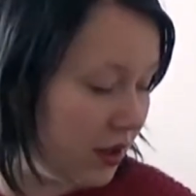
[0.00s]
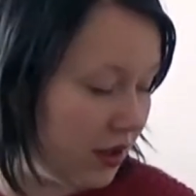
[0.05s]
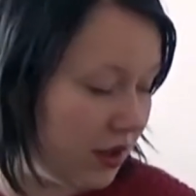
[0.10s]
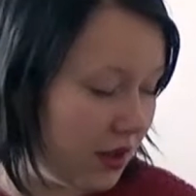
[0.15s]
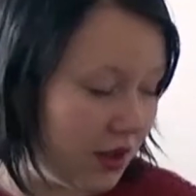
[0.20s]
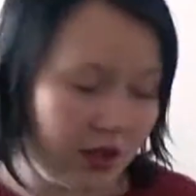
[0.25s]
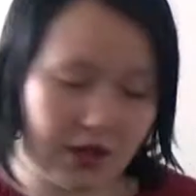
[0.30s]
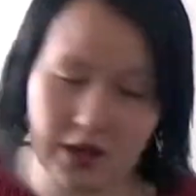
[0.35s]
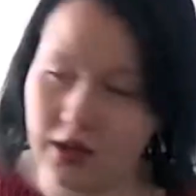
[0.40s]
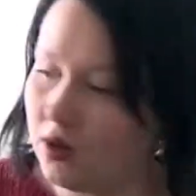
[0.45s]

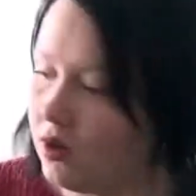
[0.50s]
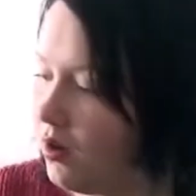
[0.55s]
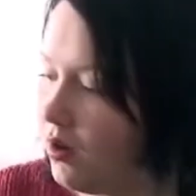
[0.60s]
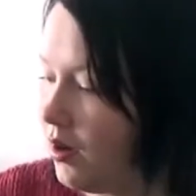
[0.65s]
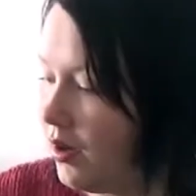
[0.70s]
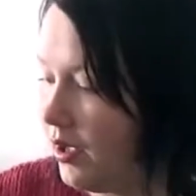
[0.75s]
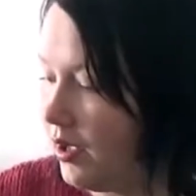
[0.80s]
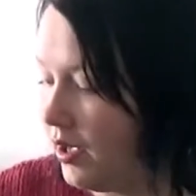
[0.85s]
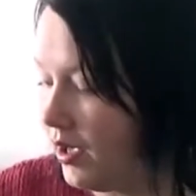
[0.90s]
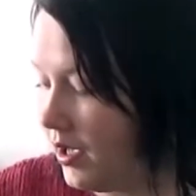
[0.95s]
Then
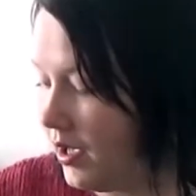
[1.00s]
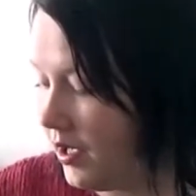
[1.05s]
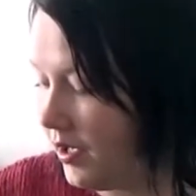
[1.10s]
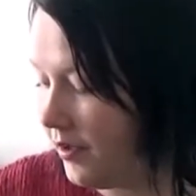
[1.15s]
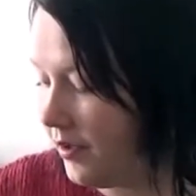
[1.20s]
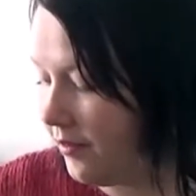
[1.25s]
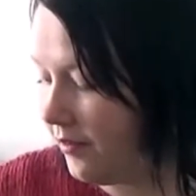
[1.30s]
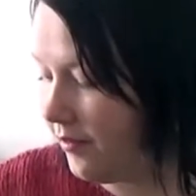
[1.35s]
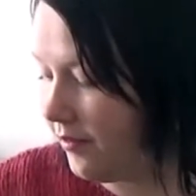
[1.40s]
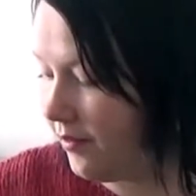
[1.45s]
I
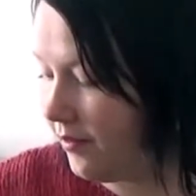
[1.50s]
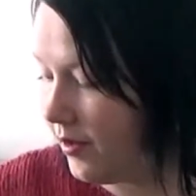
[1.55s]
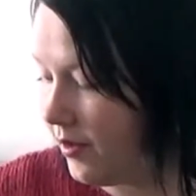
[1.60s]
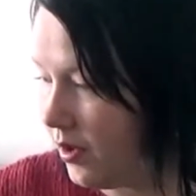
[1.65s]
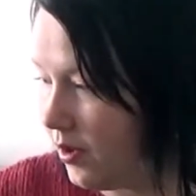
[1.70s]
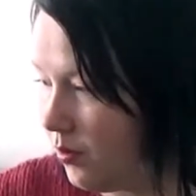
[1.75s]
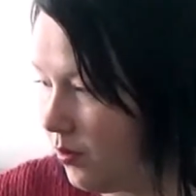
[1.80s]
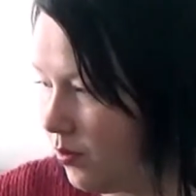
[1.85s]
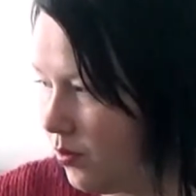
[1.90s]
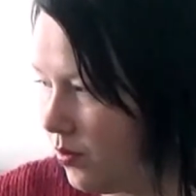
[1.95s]
have,
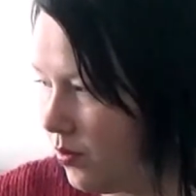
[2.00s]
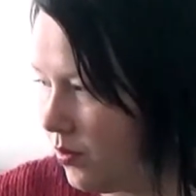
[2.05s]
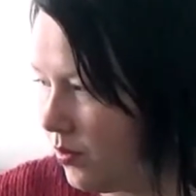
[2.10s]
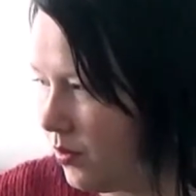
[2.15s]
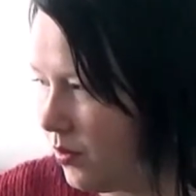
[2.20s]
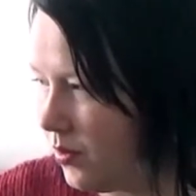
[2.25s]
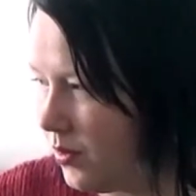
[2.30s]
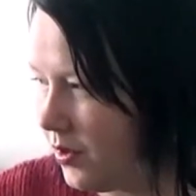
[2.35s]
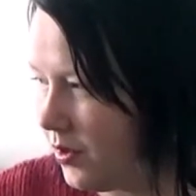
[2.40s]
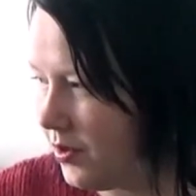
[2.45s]

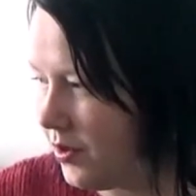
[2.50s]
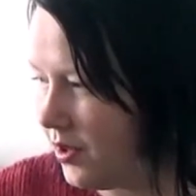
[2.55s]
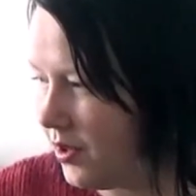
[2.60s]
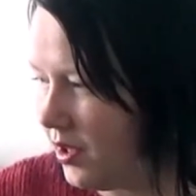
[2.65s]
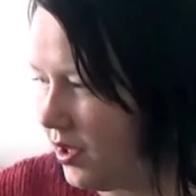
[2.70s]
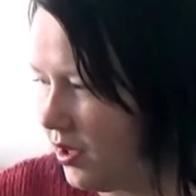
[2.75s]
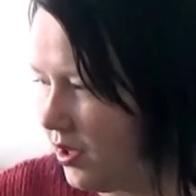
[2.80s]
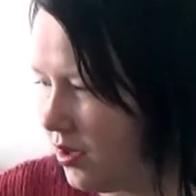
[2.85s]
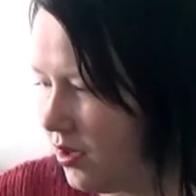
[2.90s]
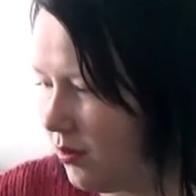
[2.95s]
I
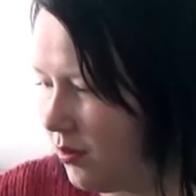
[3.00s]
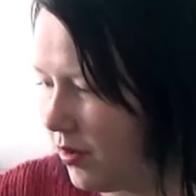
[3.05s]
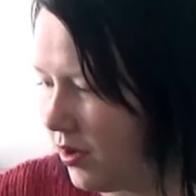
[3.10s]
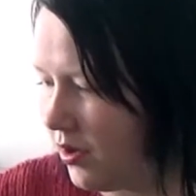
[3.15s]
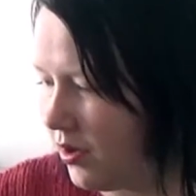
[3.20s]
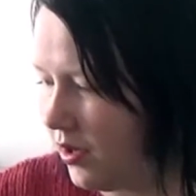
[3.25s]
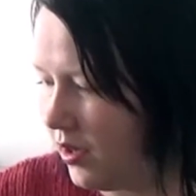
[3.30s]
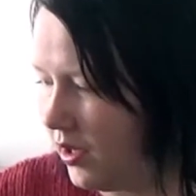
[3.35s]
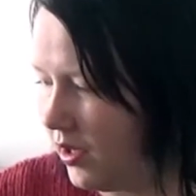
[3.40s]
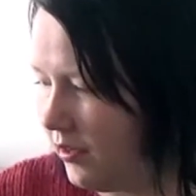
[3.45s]
think I'm
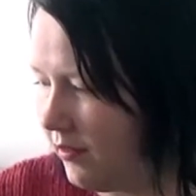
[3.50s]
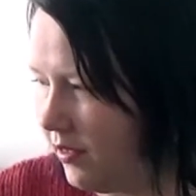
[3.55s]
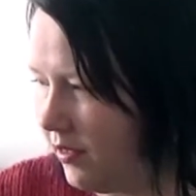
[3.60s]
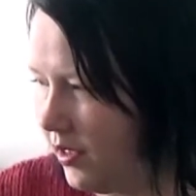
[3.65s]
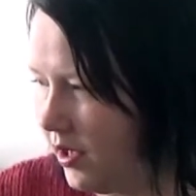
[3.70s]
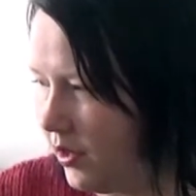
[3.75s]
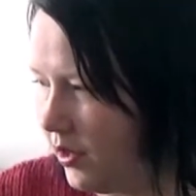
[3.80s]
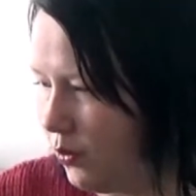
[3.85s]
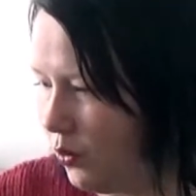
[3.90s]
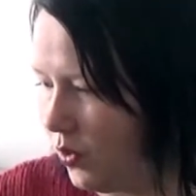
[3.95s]
gonna leave
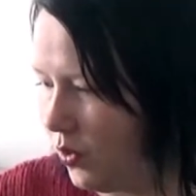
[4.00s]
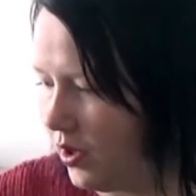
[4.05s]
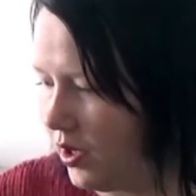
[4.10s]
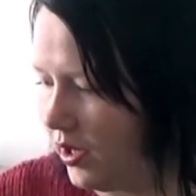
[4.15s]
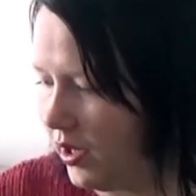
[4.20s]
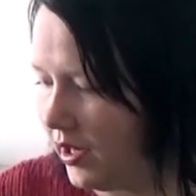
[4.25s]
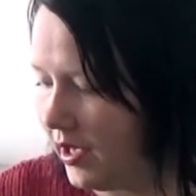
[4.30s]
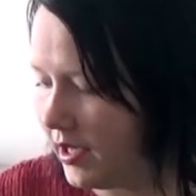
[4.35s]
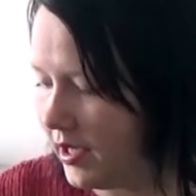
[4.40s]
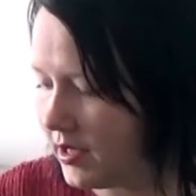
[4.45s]
that one
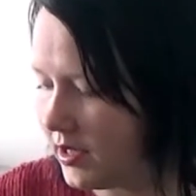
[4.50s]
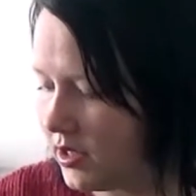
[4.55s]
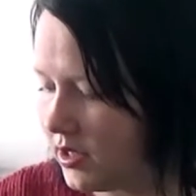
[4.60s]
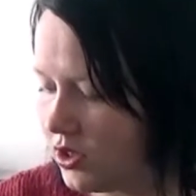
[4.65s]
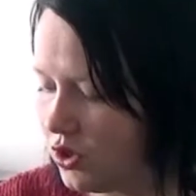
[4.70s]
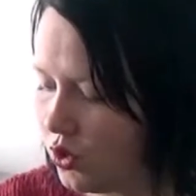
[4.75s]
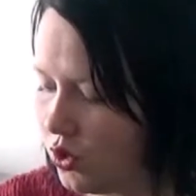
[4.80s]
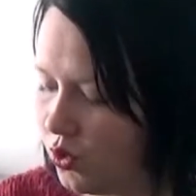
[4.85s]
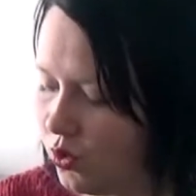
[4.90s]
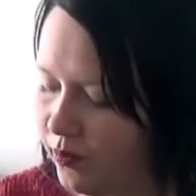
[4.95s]
last.
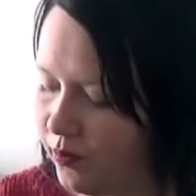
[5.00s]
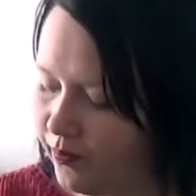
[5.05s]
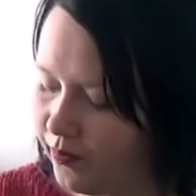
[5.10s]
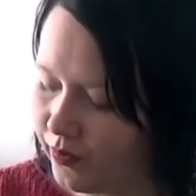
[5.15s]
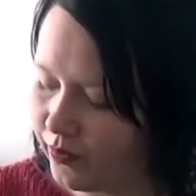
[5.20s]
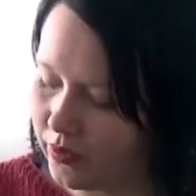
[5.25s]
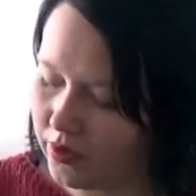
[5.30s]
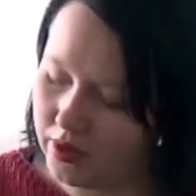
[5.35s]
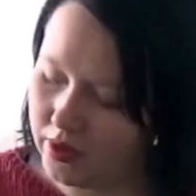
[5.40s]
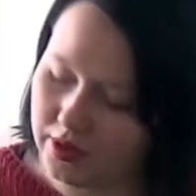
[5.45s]
So
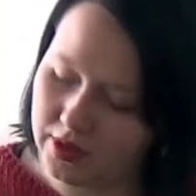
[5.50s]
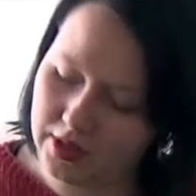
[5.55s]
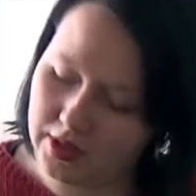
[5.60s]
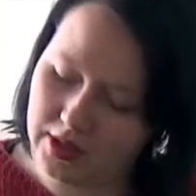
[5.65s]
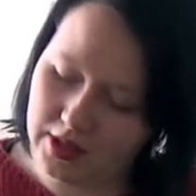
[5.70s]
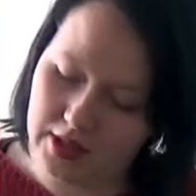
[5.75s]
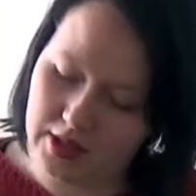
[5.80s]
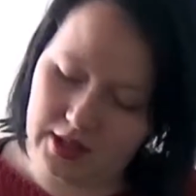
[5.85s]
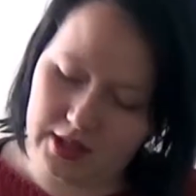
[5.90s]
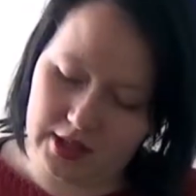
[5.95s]

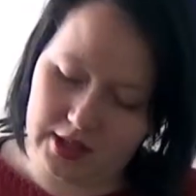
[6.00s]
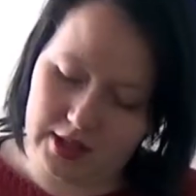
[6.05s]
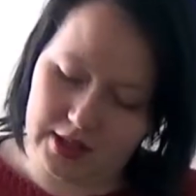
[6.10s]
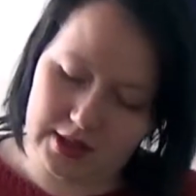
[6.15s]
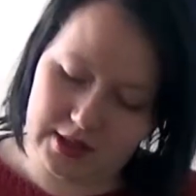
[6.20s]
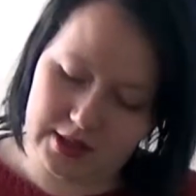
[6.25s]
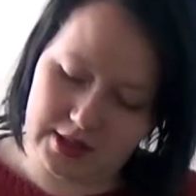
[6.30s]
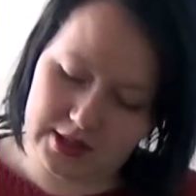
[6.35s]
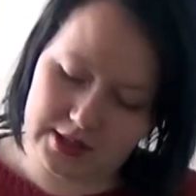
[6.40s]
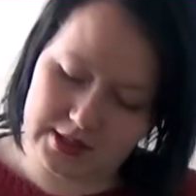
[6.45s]

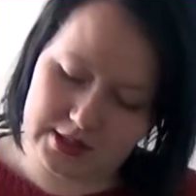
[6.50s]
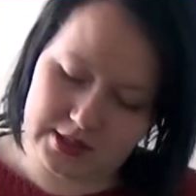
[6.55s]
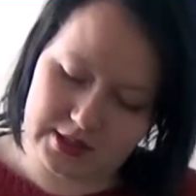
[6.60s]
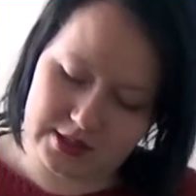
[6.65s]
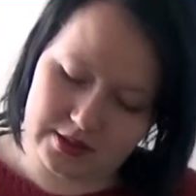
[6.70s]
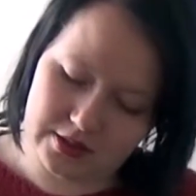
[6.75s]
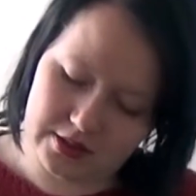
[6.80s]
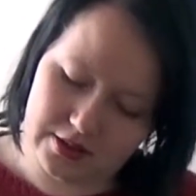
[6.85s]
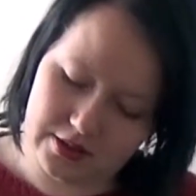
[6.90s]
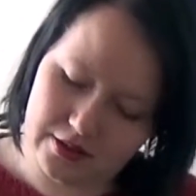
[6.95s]
in this
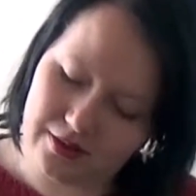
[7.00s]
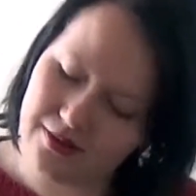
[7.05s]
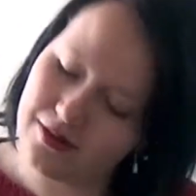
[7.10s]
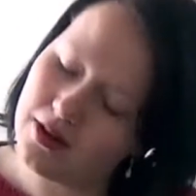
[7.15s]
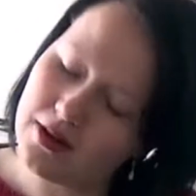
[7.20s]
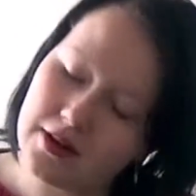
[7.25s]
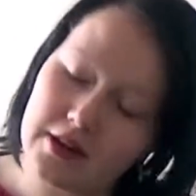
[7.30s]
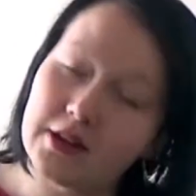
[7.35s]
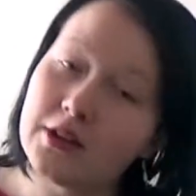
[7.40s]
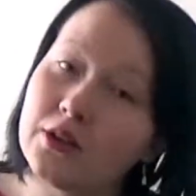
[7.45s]

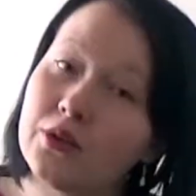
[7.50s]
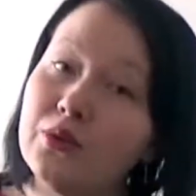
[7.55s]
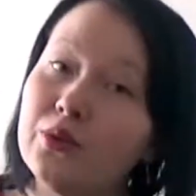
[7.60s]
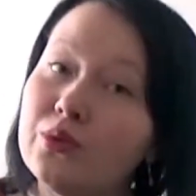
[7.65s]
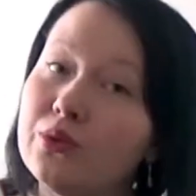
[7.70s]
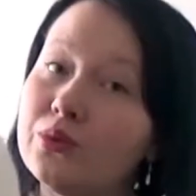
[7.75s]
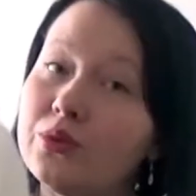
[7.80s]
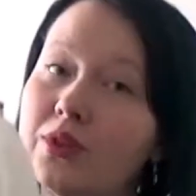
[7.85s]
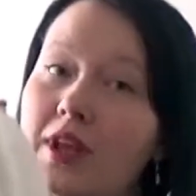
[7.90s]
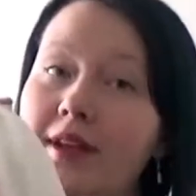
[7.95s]

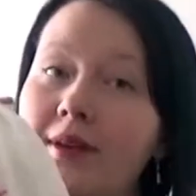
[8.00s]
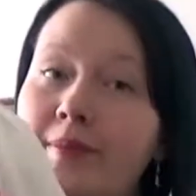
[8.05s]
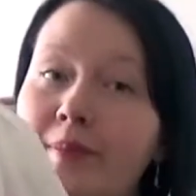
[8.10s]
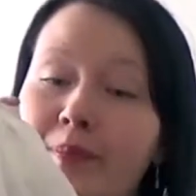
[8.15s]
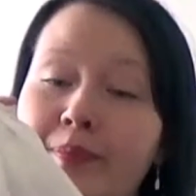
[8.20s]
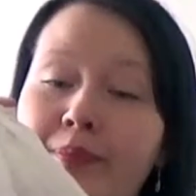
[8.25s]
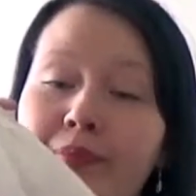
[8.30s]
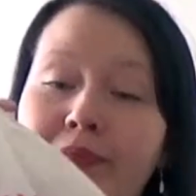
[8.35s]
Garnmuten.